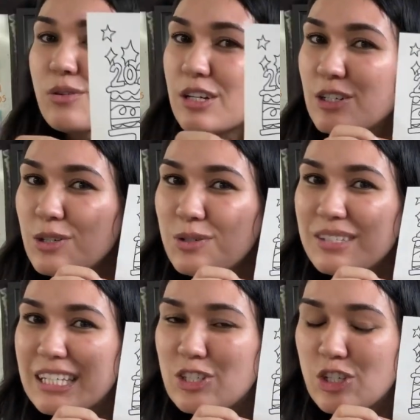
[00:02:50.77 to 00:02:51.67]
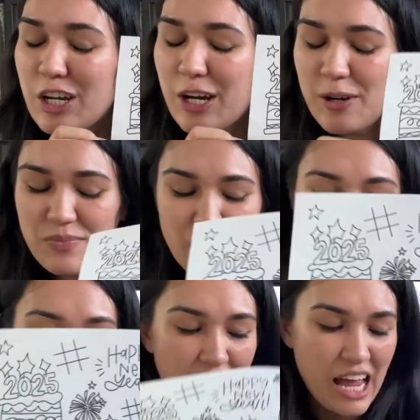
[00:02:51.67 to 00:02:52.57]
can use this year.
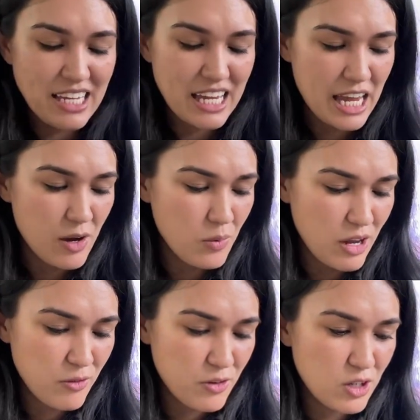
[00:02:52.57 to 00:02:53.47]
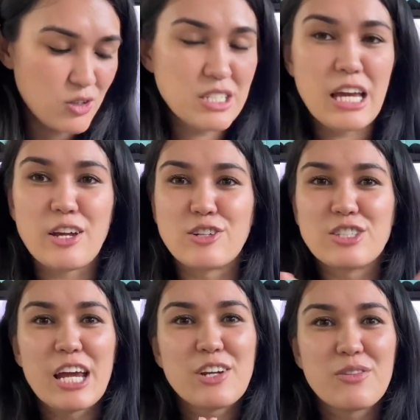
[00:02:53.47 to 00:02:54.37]
I can't wait for you to get your
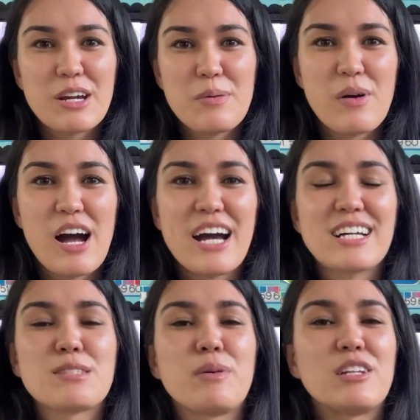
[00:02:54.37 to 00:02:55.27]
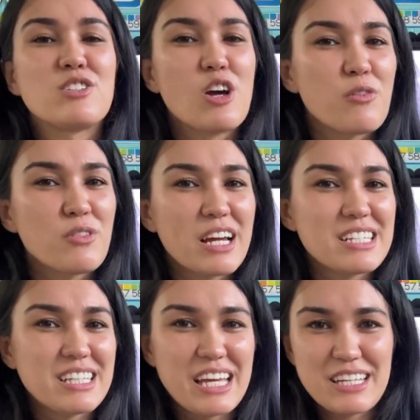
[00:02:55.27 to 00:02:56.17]
January box, but don't forget
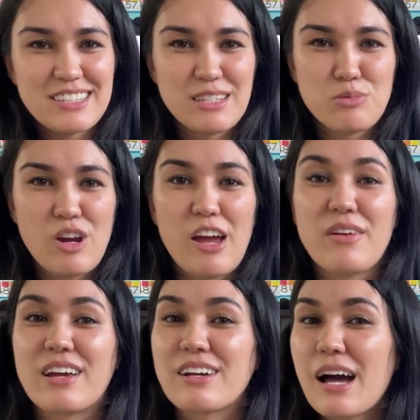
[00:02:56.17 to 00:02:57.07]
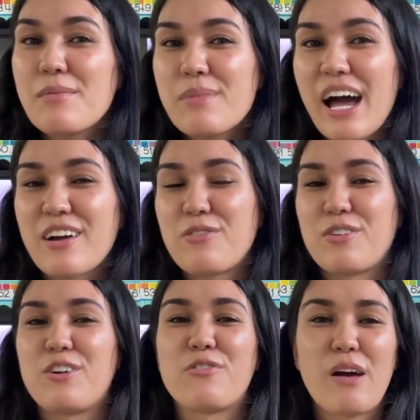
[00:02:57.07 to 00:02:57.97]
to like and subscribe and come back for
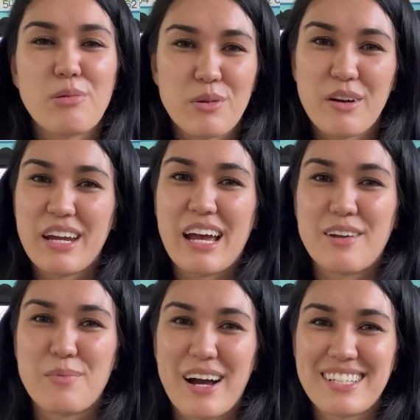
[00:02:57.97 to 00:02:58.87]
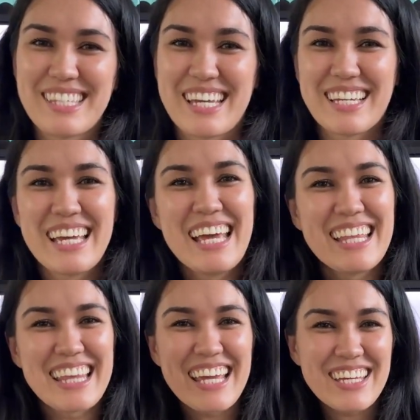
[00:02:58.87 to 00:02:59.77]
your February unboxing.
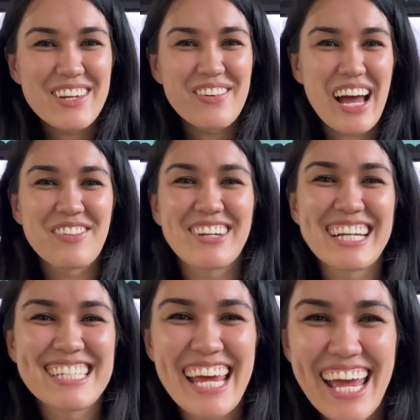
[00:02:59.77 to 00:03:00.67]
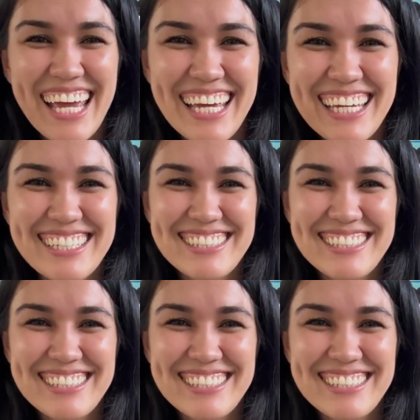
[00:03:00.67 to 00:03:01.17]
Thank you, have a great day.